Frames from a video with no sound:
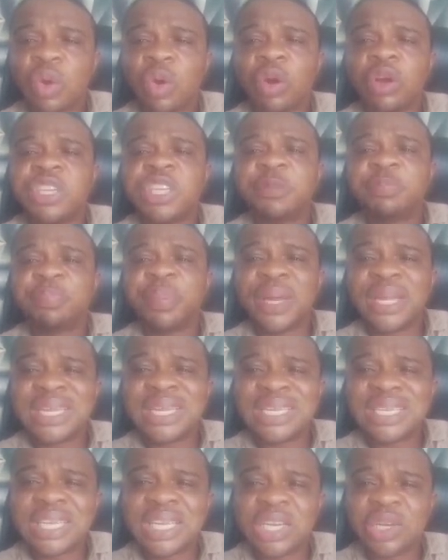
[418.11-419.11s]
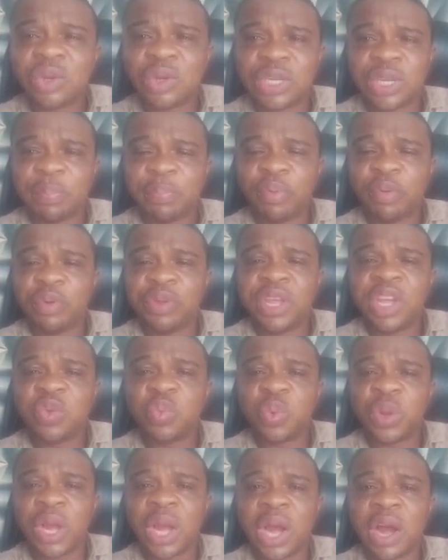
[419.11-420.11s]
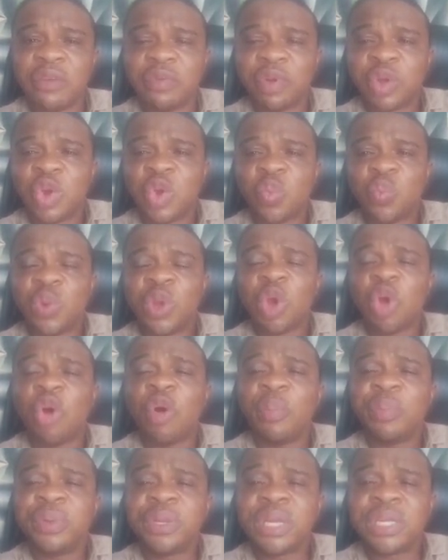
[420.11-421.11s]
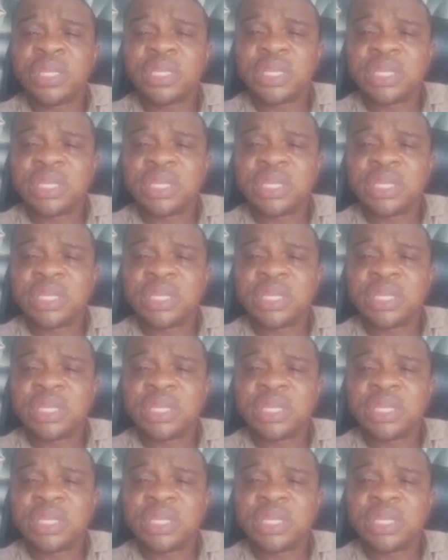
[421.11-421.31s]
or depending on the project we have, we update